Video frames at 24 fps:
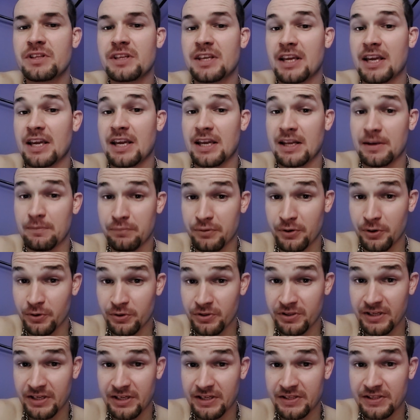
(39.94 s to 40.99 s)
and
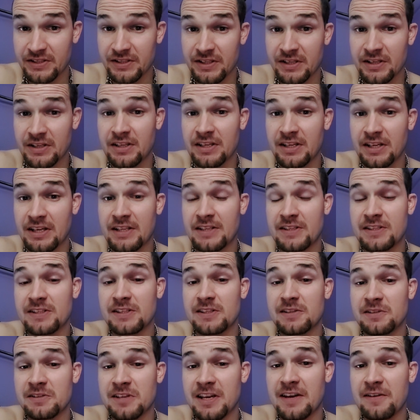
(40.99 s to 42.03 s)
protesting
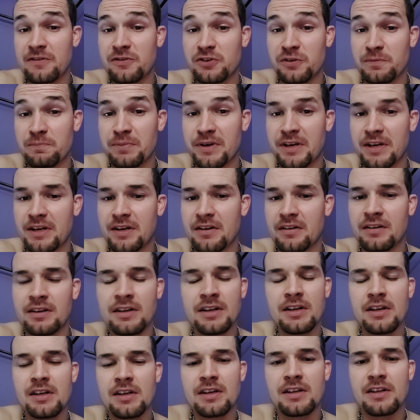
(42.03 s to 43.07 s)
against Dave Chappelle.
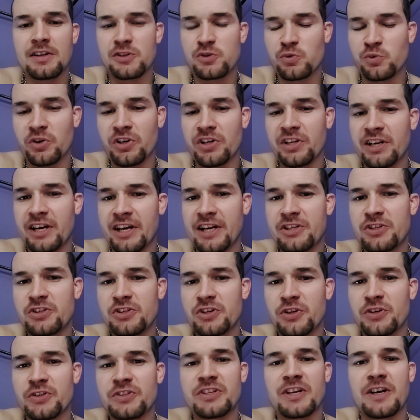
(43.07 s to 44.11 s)
And this one guy
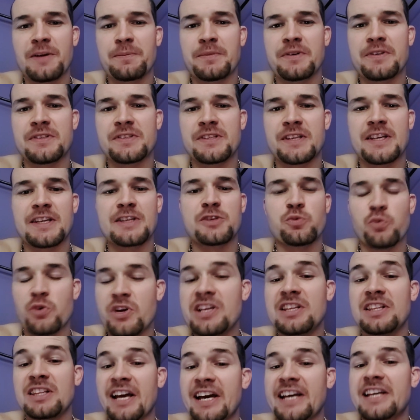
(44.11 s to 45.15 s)
shows up and says,
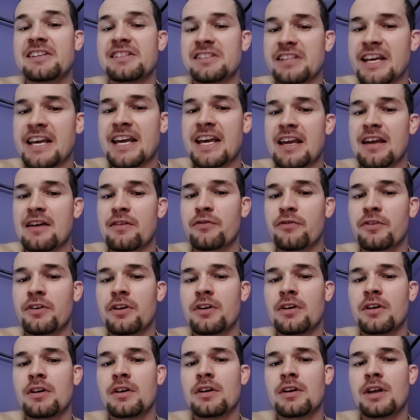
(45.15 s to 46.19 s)
"We like Dave."
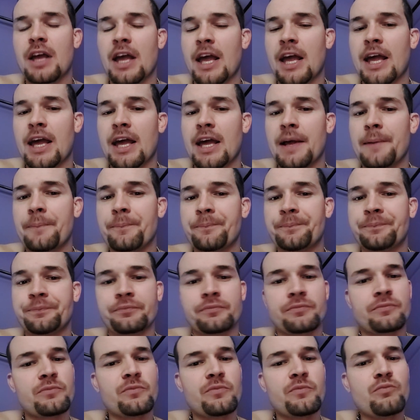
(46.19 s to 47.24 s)
And
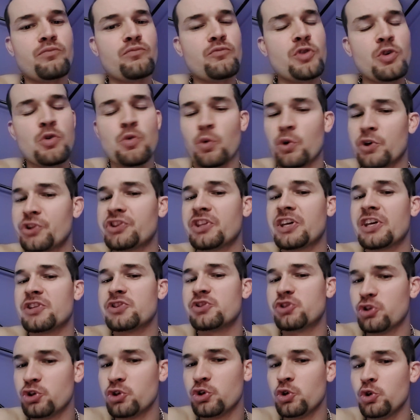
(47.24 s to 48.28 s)
what they
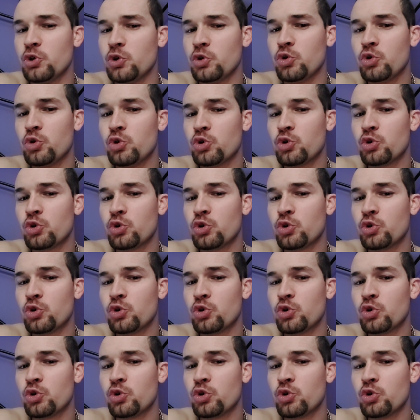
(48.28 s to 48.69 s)
do